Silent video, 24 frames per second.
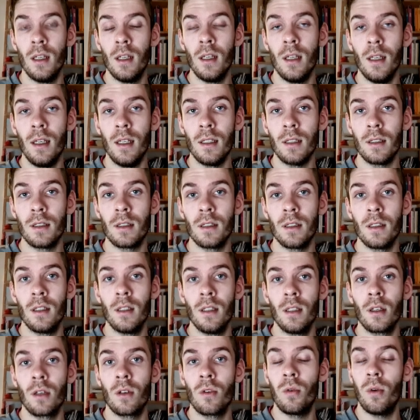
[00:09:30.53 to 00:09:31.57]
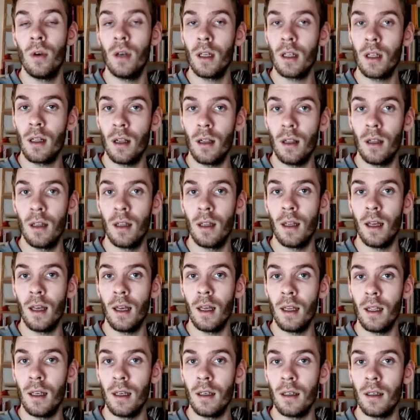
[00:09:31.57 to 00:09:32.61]
is critical
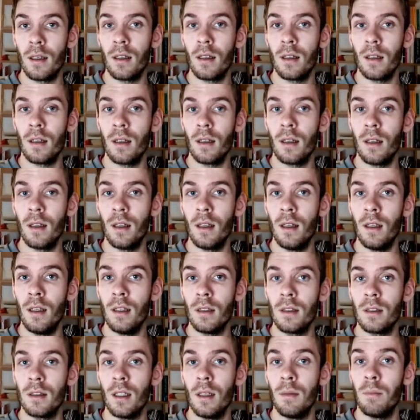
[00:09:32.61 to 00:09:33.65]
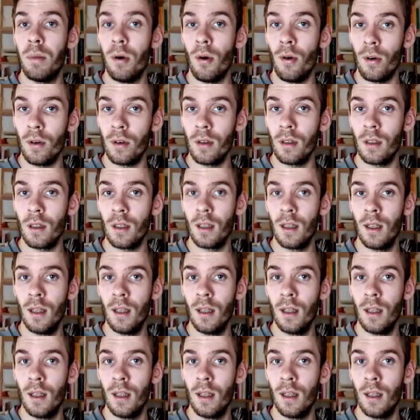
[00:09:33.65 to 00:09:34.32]
and is important,